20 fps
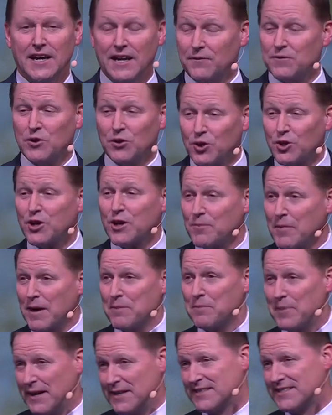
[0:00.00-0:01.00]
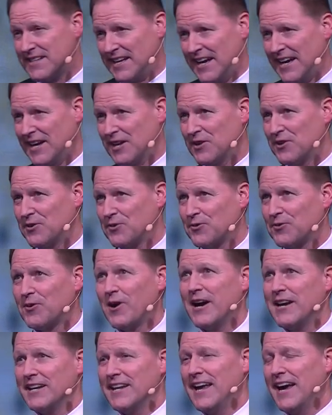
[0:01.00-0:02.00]
If you look at my bedstand
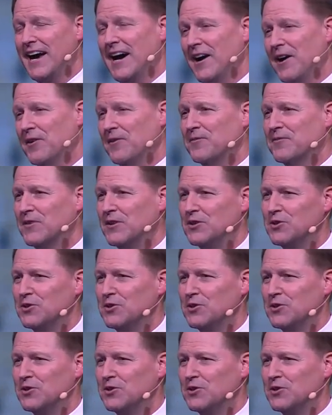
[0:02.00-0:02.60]
right now,